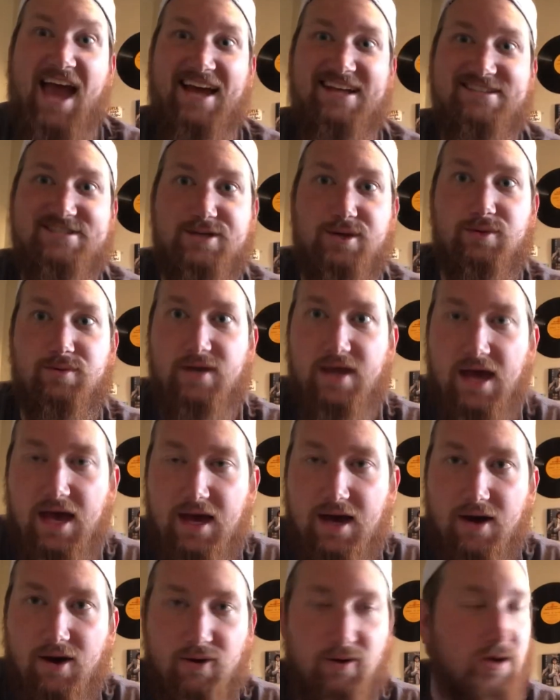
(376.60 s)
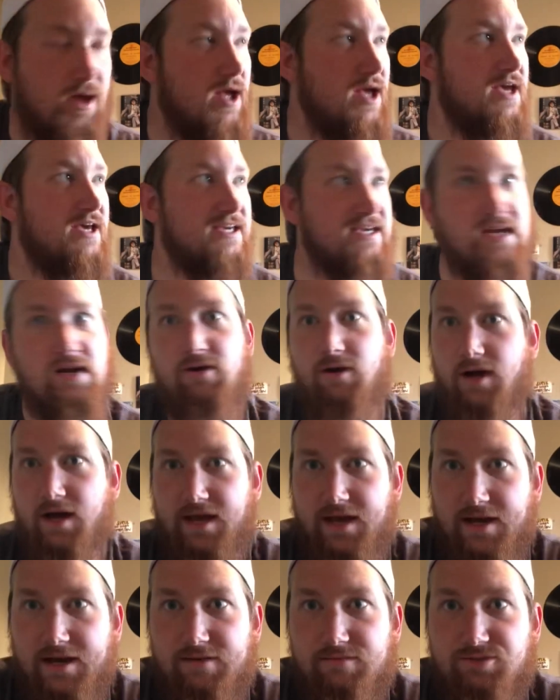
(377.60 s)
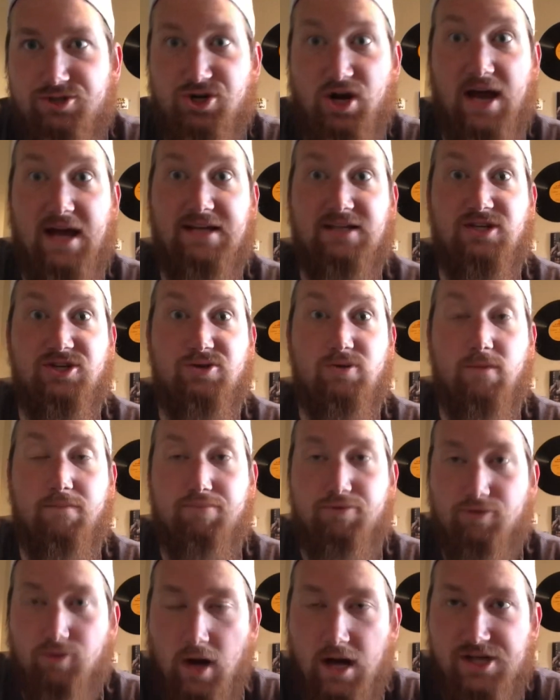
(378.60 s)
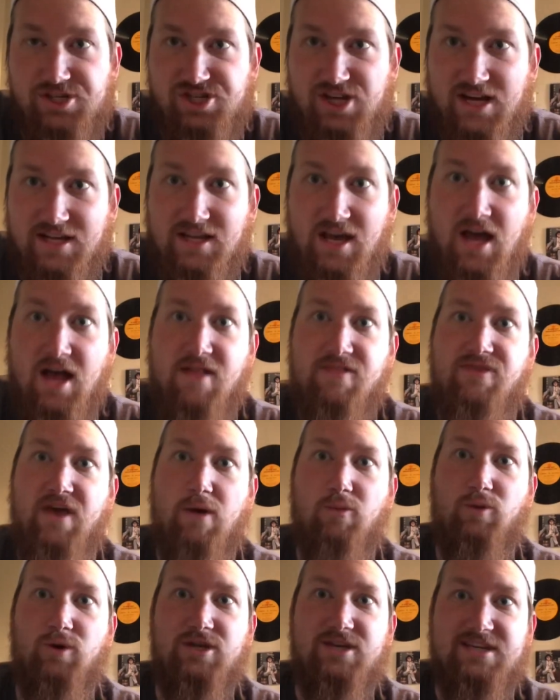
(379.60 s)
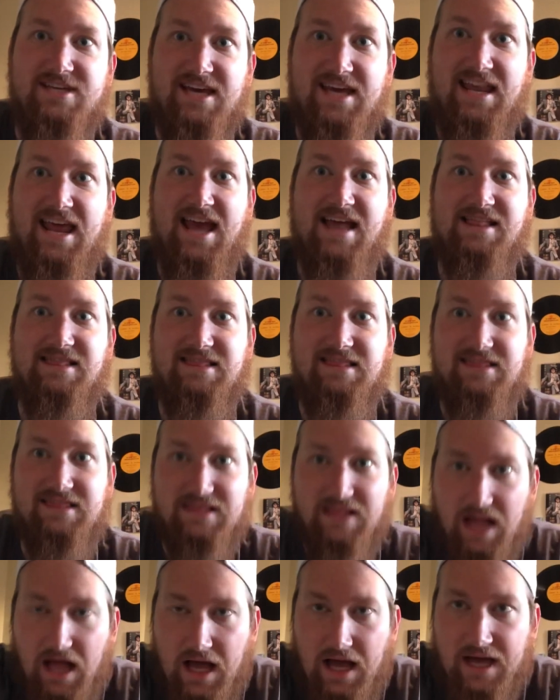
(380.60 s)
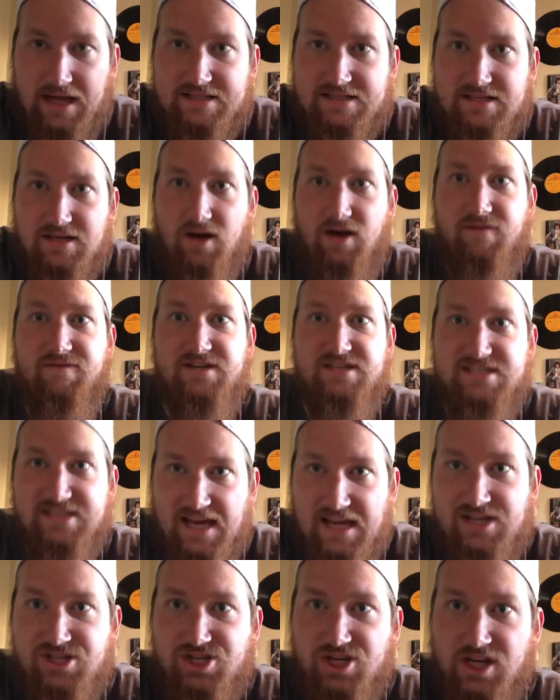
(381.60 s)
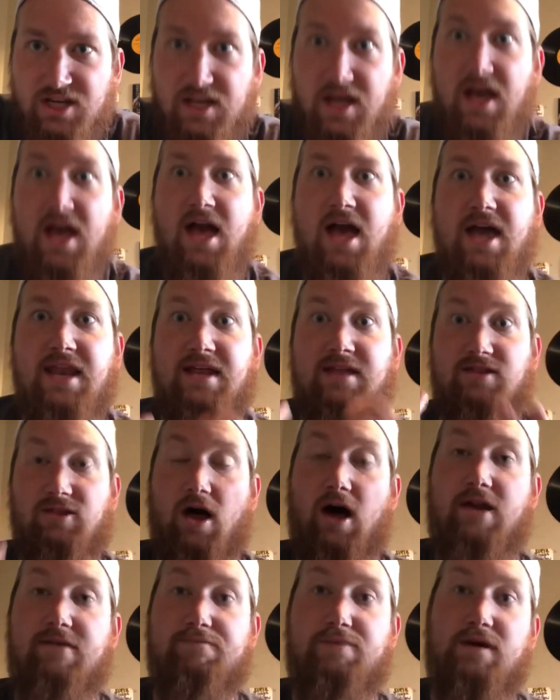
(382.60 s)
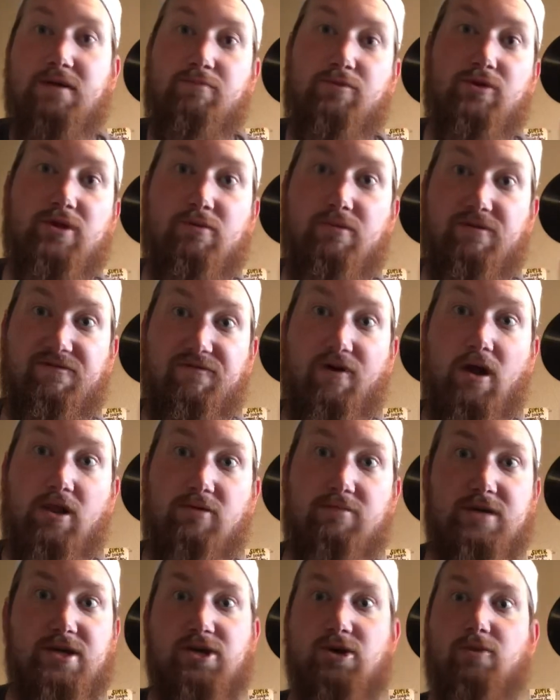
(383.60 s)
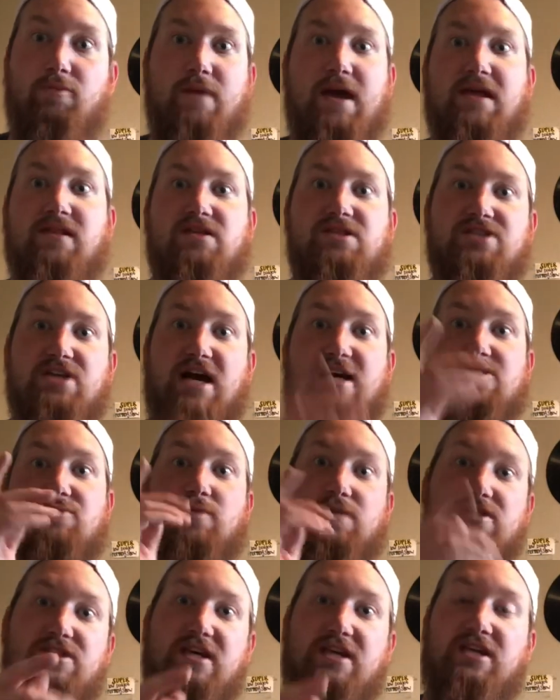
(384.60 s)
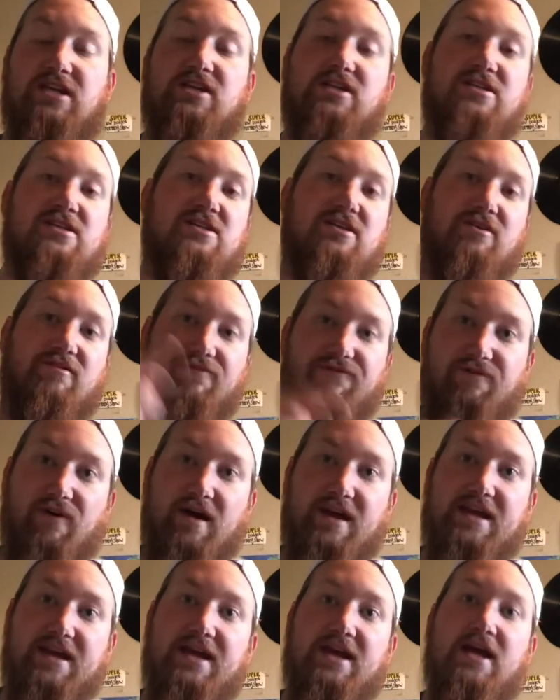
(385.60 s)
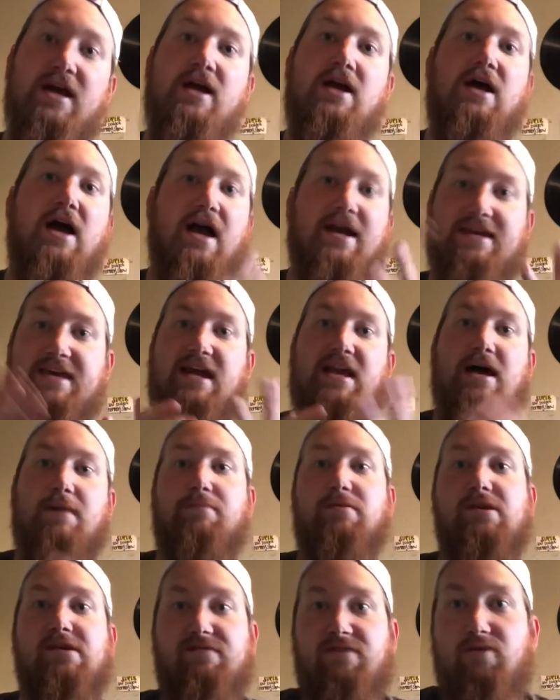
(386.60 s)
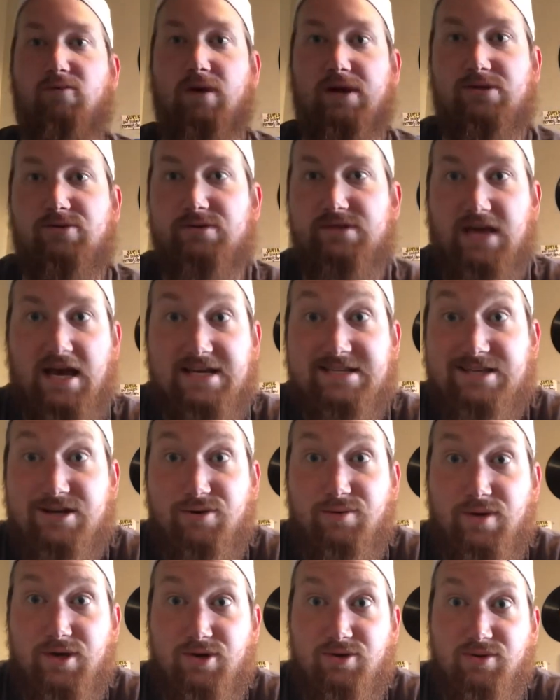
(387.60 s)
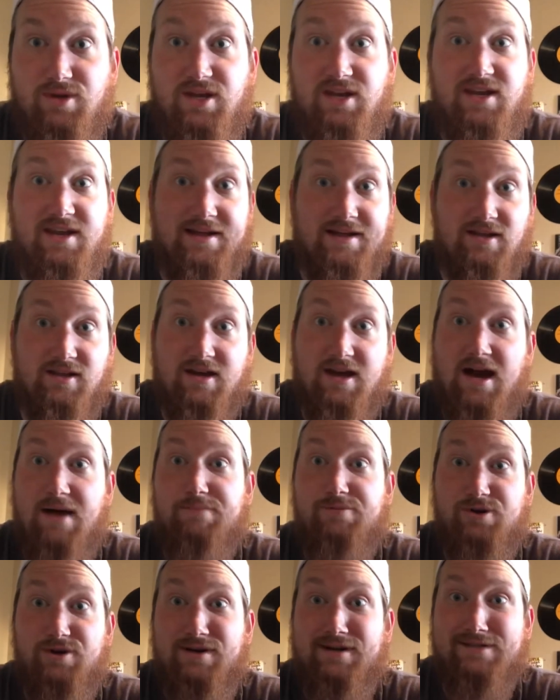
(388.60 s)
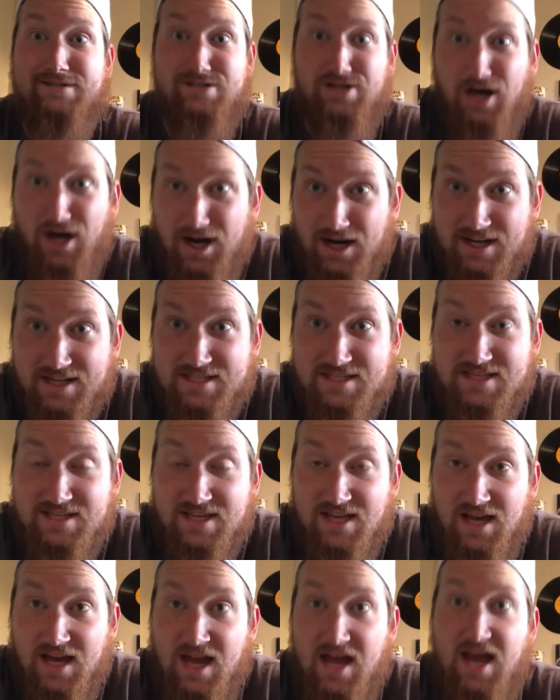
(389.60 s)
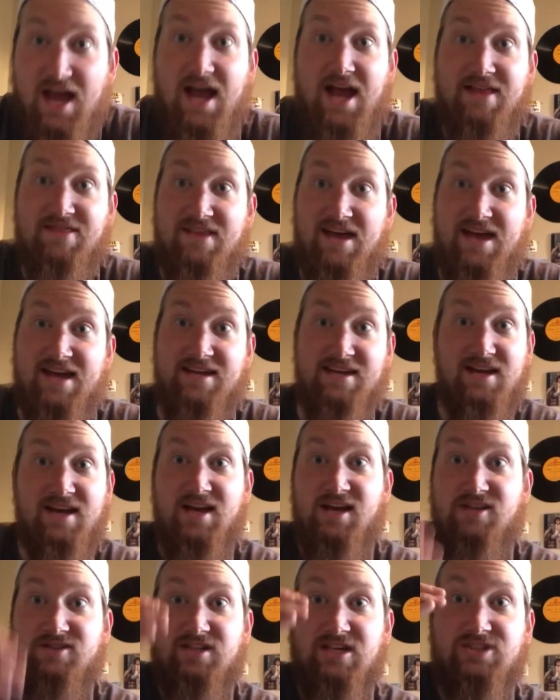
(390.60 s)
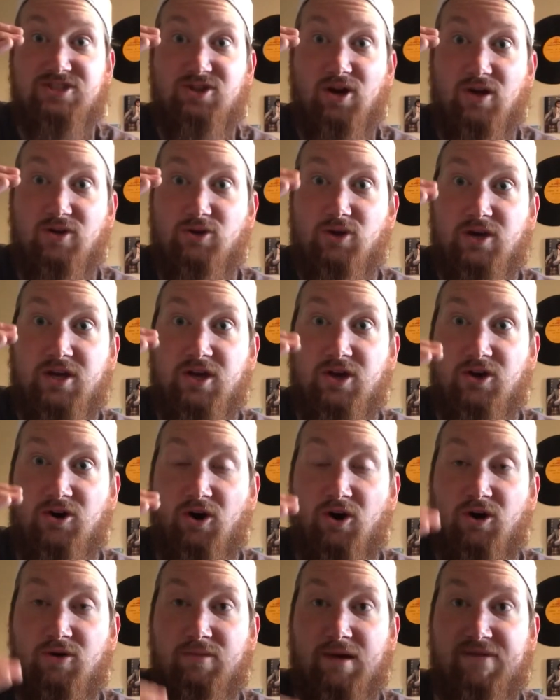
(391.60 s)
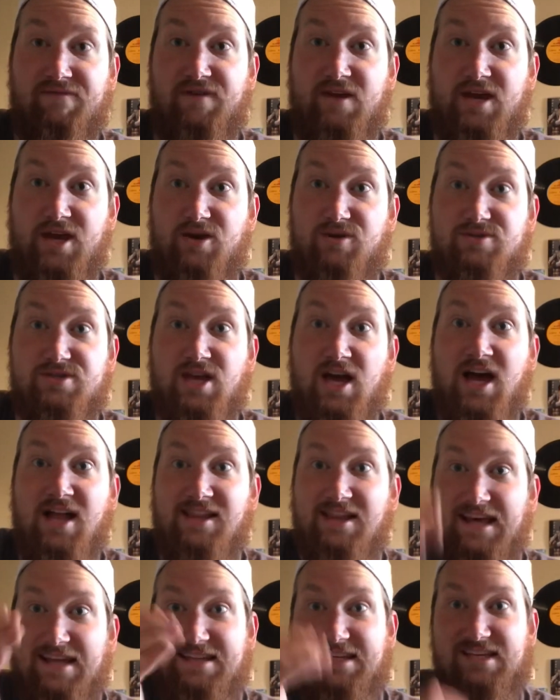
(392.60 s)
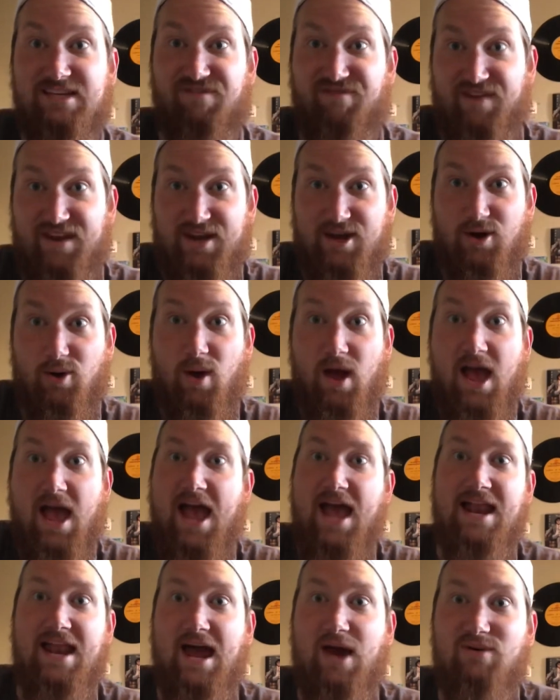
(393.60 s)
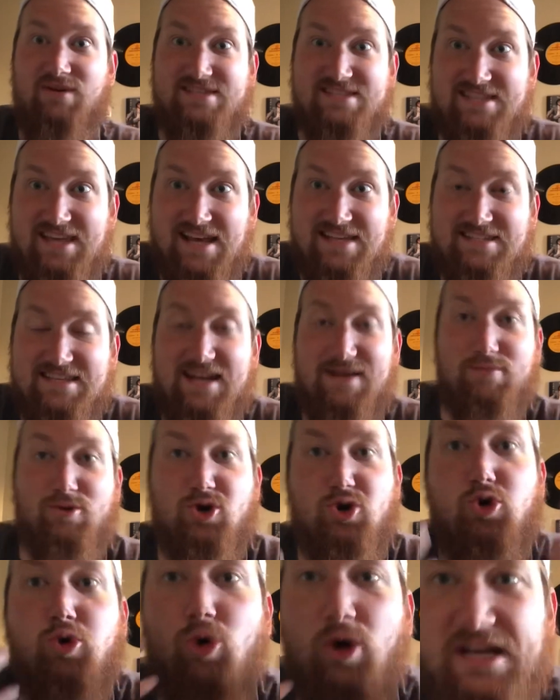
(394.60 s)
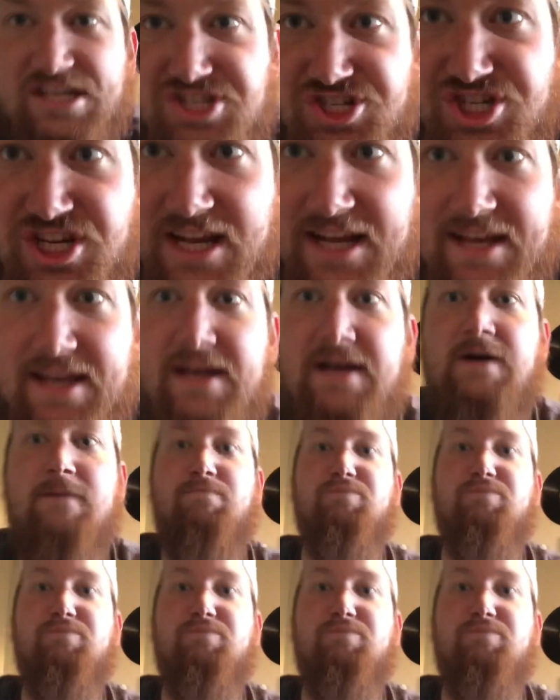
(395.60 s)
And so now, here I am trying to do a project that would get a lot of attention and a lot of people that would follow me and go, man, this guy's ridiculous, he's funny, I cannot believe he went to his high school reunion in a helicopter and a tux. And then they start looking at all my videos, like this video, and how it says that I'm Christian.